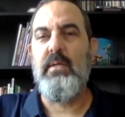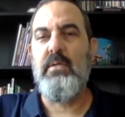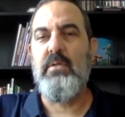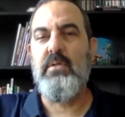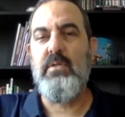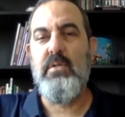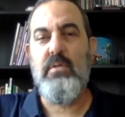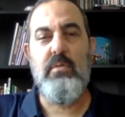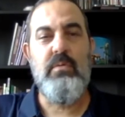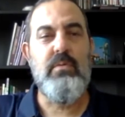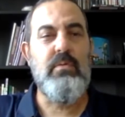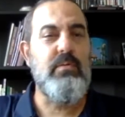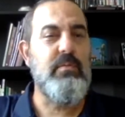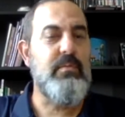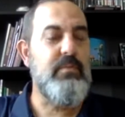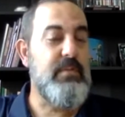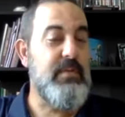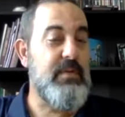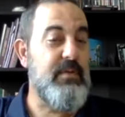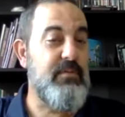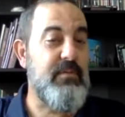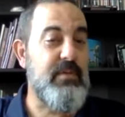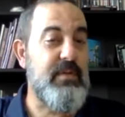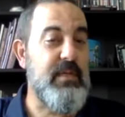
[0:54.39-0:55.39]
do
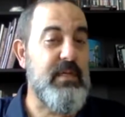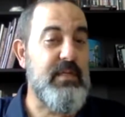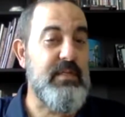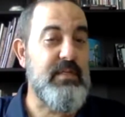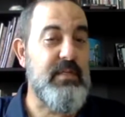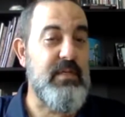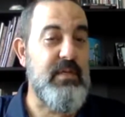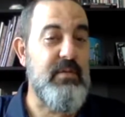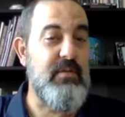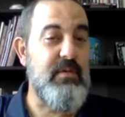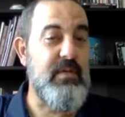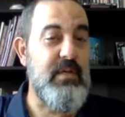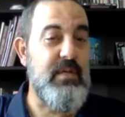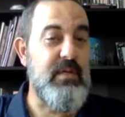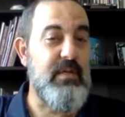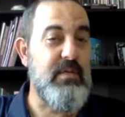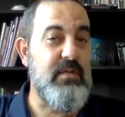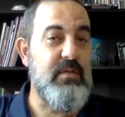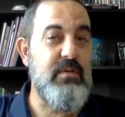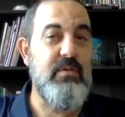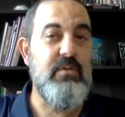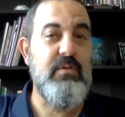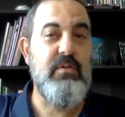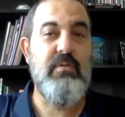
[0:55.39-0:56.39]
different things that you need to
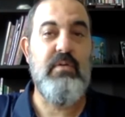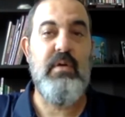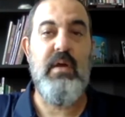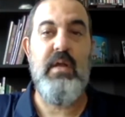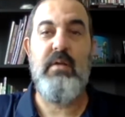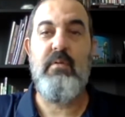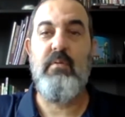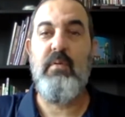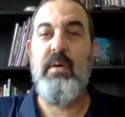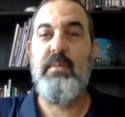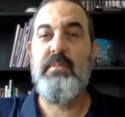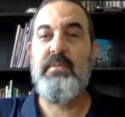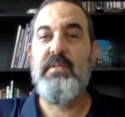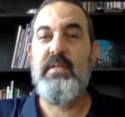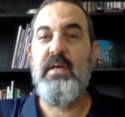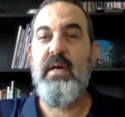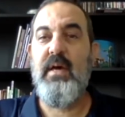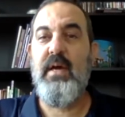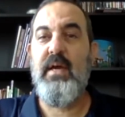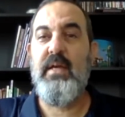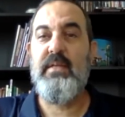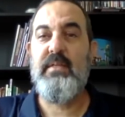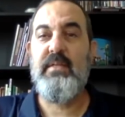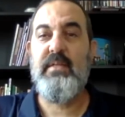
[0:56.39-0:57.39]
do, create a
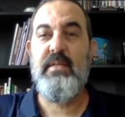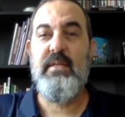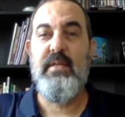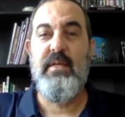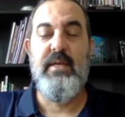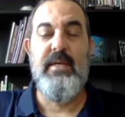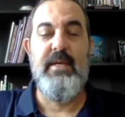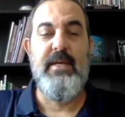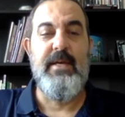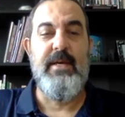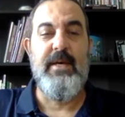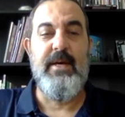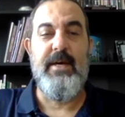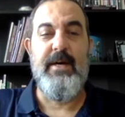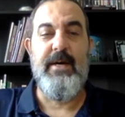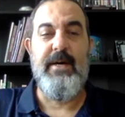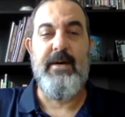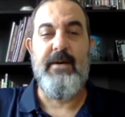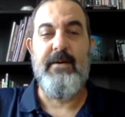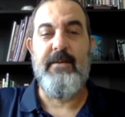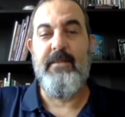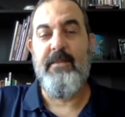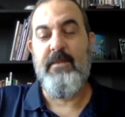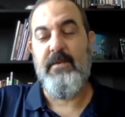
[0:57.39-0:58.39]
website,
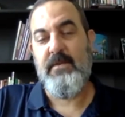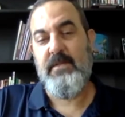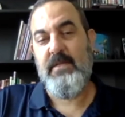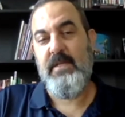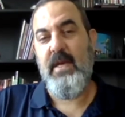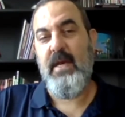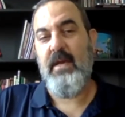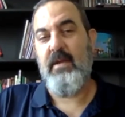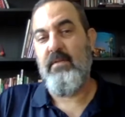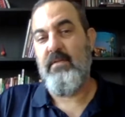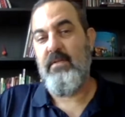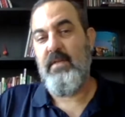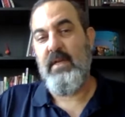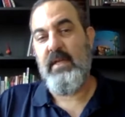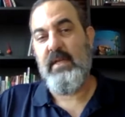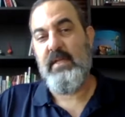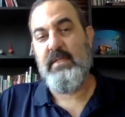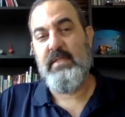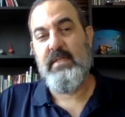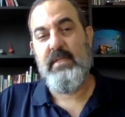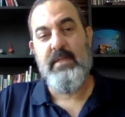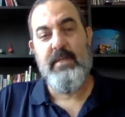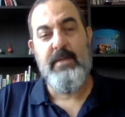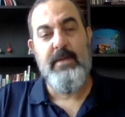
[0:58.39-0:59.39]
and those kind of
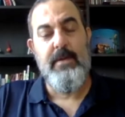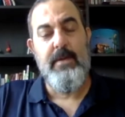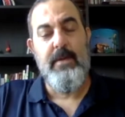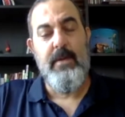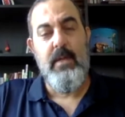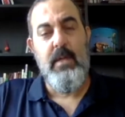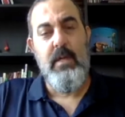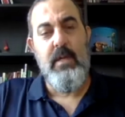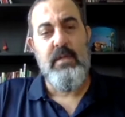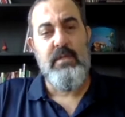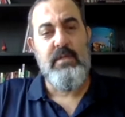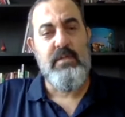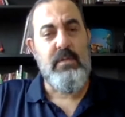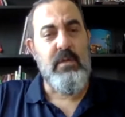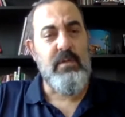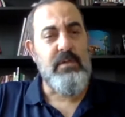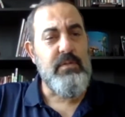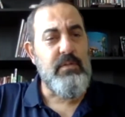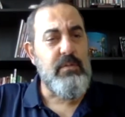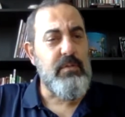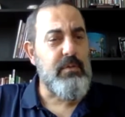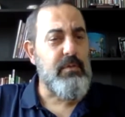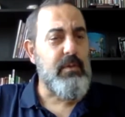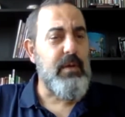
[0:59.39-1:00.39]
things. It's
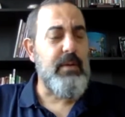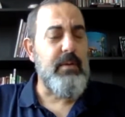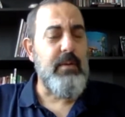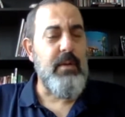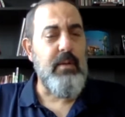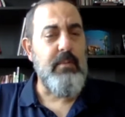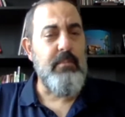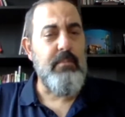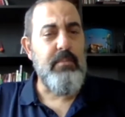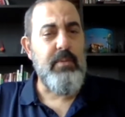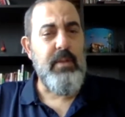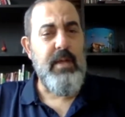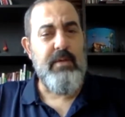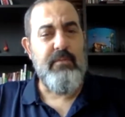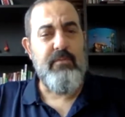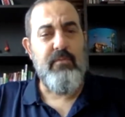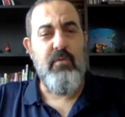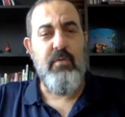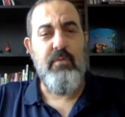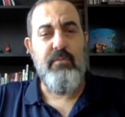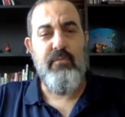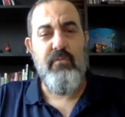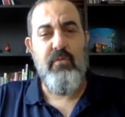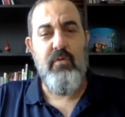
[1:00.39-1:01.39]
also a great
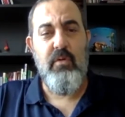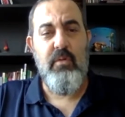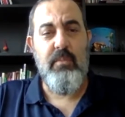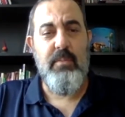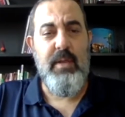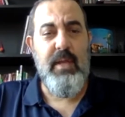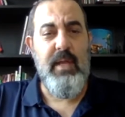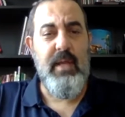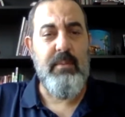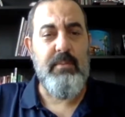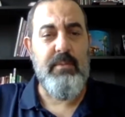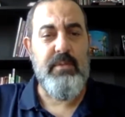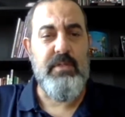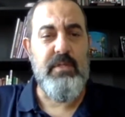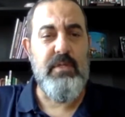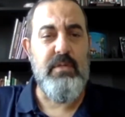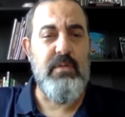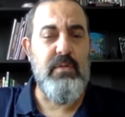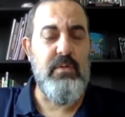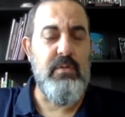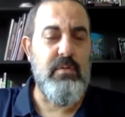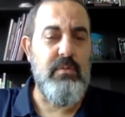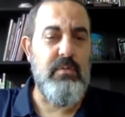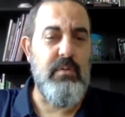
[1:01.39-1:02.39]
platform for being able to
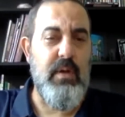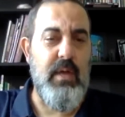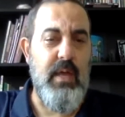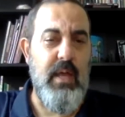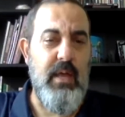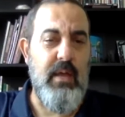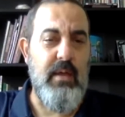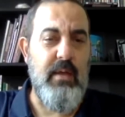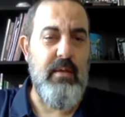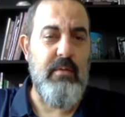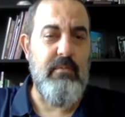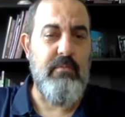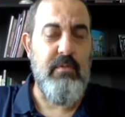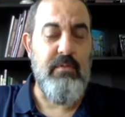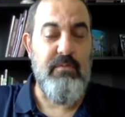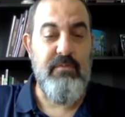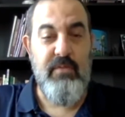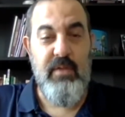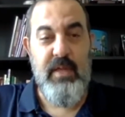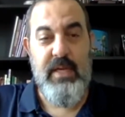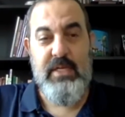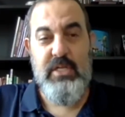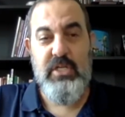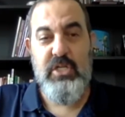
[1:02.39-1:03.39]
do a
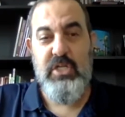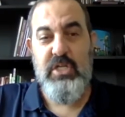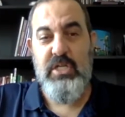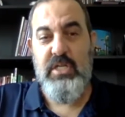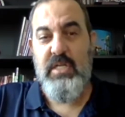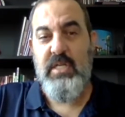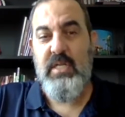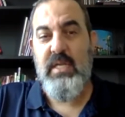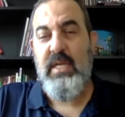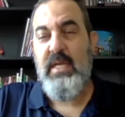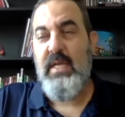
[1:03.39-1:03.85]
reflection.